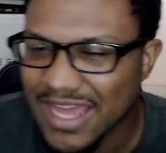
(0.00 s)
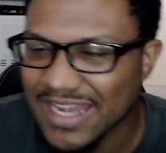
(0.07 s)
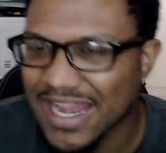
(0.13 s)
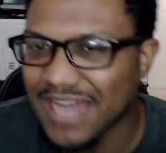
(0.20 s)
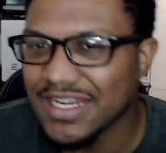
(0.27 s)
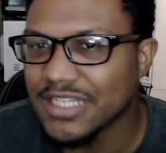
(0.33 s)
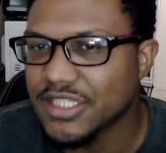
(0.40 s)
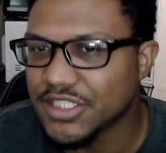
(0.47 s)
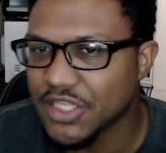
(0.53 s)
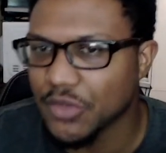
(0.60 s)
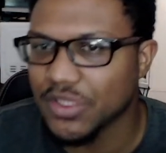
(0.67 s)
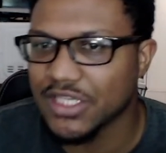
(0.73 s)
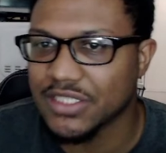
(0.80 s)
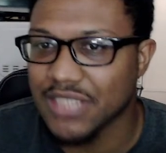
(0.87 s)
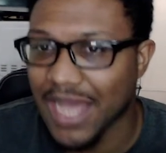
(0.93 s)
Not
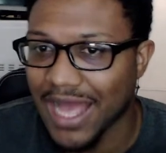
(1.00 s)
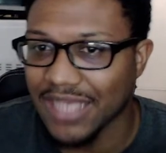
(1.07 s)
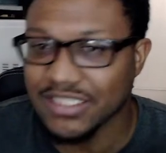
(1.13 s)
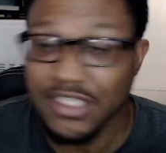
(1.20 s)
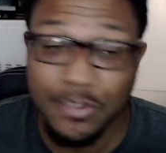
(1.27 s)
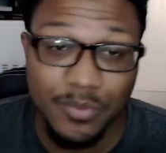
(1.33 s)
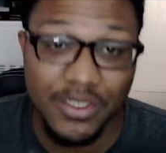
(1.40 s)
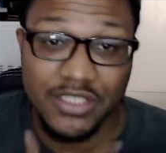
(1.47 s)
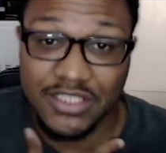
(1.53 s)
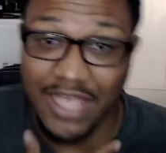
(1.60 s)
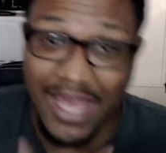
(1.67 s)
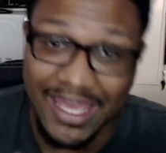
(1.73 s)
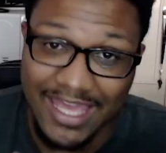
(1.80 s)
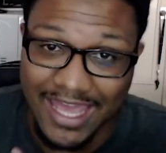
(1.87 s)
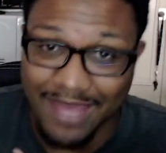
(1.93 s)
necessarily toxic, because
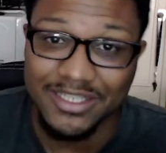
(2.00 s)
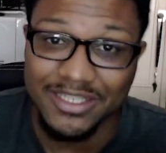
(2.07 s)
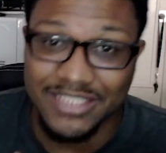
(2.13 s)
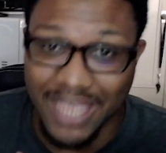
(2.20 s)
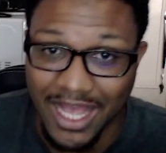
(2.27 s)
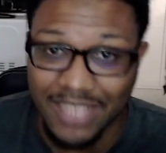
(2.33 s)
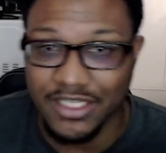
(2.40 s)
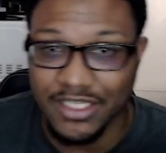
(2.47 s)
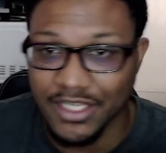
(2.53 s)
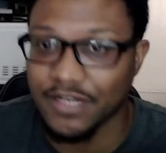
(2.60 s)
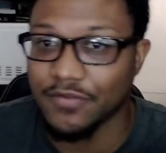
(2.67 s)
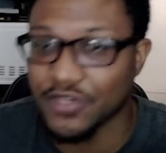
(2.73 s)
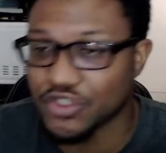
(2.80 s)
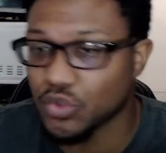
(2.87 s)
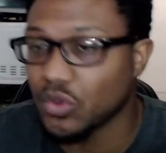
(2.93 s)
I am a toxic
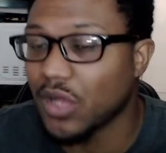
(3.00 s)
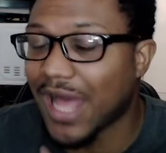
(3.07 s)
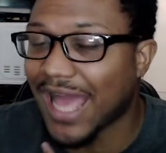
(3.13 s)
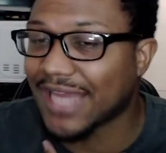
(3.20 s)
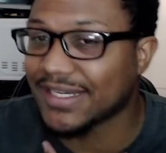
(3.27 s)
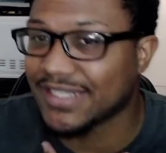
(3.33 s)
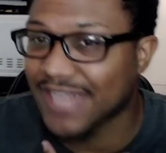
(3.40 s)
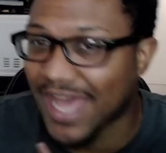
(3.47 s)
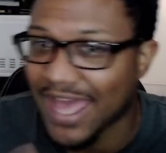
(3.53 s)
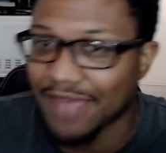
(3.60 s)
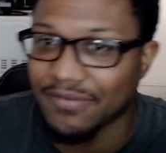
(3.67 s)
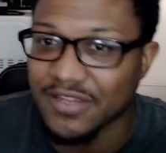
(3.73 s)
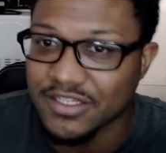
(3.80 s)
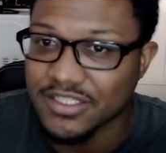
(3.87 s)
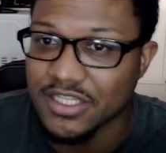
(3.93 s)
individual. I
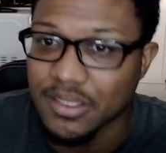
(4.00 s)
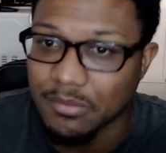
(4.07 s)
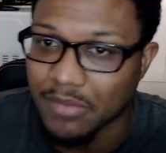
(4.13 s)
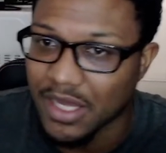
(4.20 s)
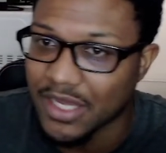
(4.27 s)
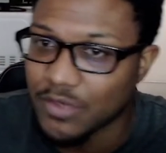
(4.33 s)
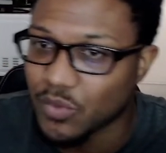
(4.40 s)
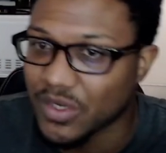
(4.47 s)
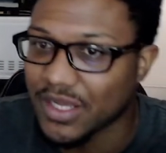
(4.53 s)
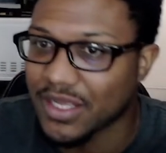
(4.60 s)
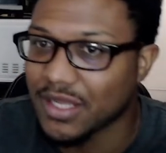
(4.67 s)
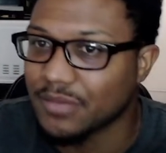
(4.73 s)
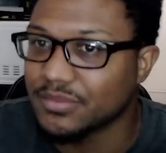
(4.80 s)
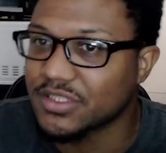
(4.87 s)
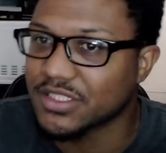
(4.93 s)
dive into the mud when it
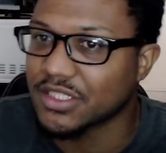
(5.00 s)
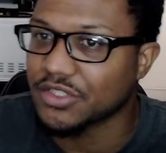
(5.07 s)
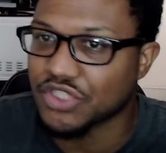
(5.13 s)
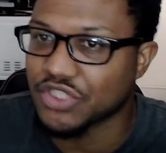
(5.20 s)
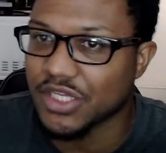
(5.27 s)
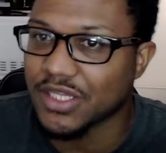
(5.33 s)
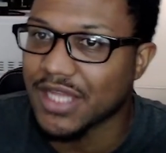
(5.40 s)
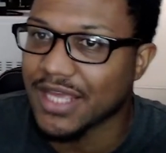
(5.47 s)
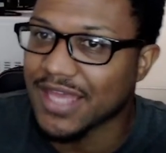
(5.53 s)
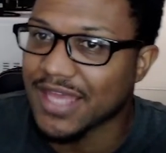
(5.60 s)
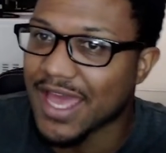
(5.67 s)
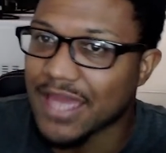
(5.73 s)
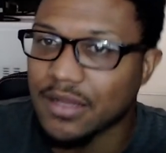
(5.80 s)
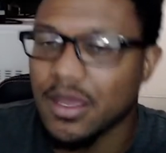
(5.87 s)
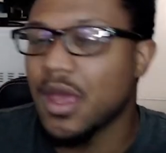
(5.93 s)
comes to shit like
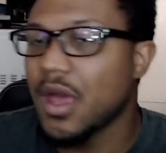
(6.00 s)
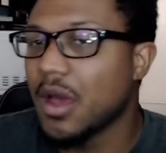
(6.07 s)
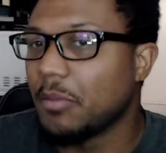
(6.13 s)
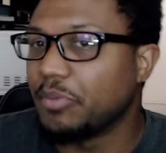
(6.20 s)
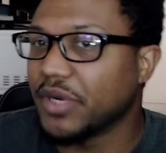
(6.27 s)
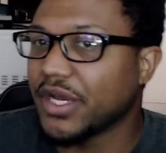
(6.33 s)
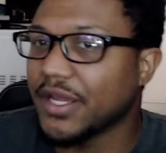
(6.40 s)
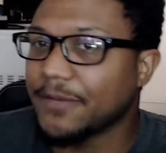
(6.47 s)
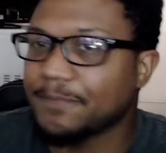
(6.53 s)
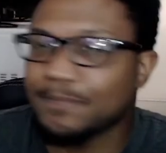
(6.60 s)
that, but